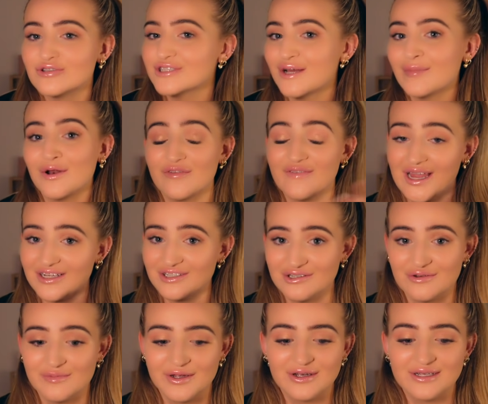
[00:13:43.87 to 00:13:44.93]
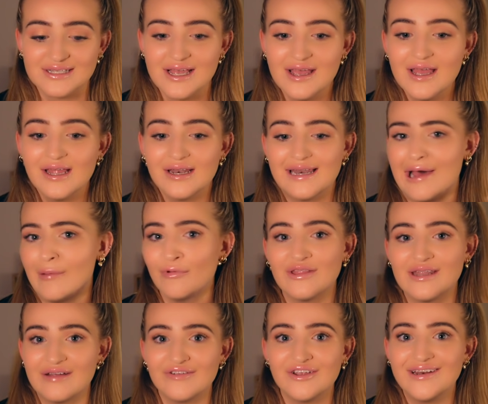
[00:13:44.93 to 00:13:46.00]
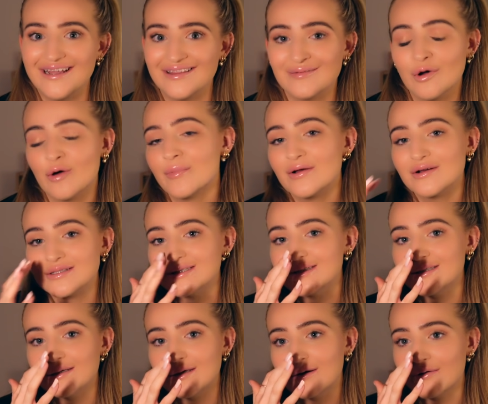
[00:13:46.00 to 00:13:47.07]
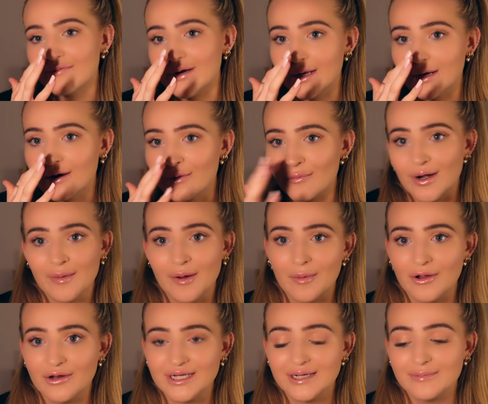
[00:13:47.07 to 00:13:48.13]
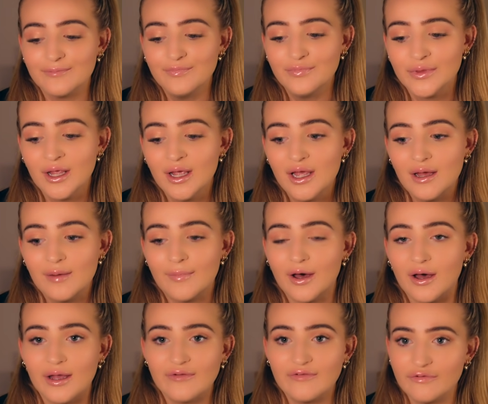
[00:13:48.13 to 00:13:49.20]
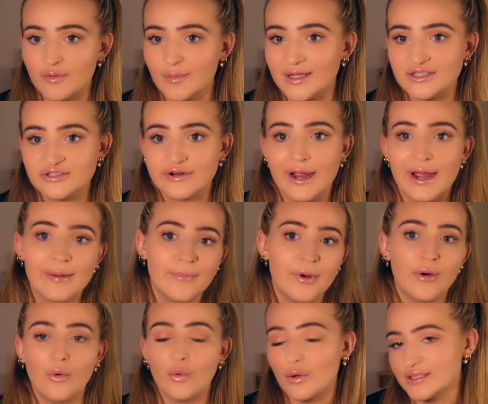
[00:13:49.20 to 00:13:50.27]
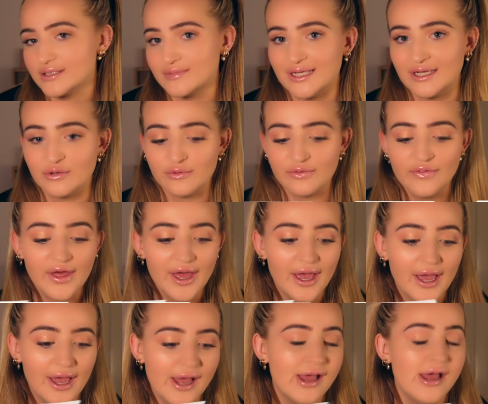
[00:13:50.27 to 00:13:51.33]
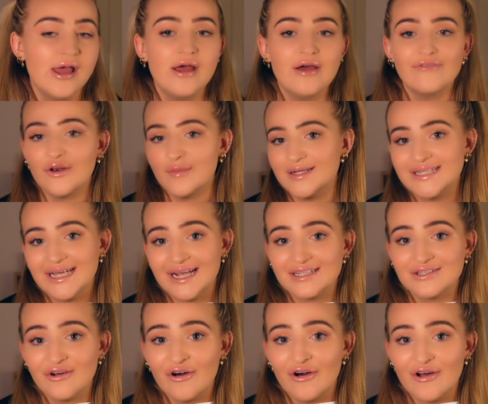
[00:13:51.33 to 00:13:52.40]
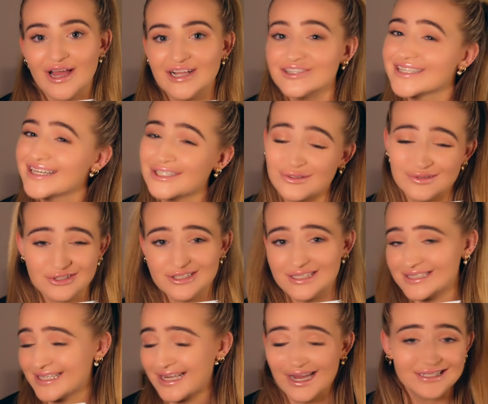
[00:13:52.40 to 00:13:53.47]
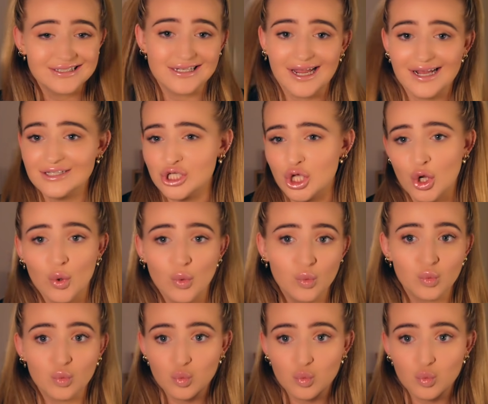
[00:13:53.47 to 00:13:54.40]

sure to turn my notifications on, because now more than ever you need them on, because you're not really gonna know when I'm uploading. But if you follow my Instagram, I'll always update you on there. Follow my TikTok. I just hit 260k today, so